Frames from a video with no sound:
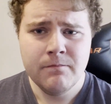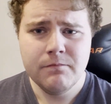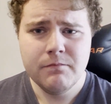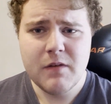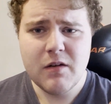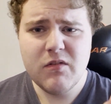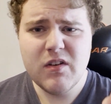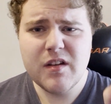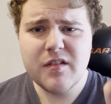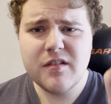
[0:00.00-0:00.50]

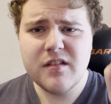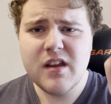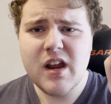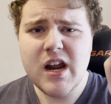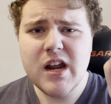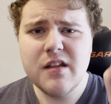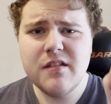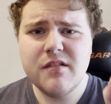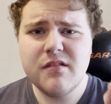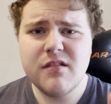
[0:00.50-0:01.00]
But this
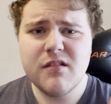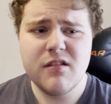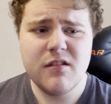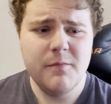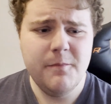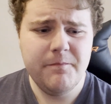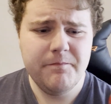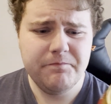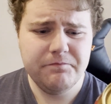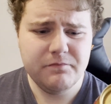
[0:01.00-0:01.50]
tastes,
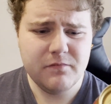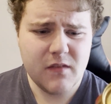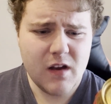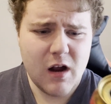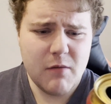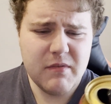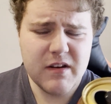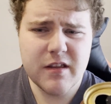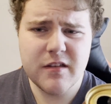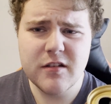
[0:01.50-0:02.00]

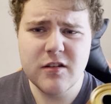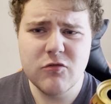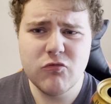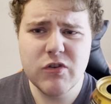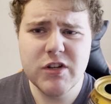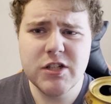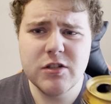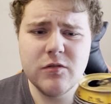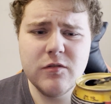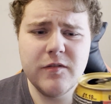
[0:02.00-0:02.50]
I mean, it's an
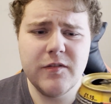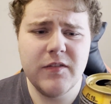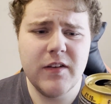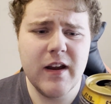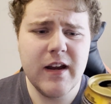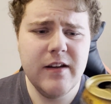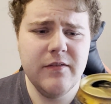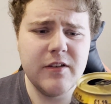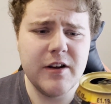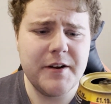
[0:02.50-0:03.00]
original
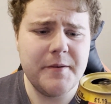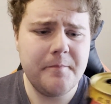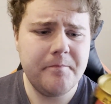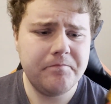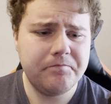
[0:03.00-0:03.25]
flavour,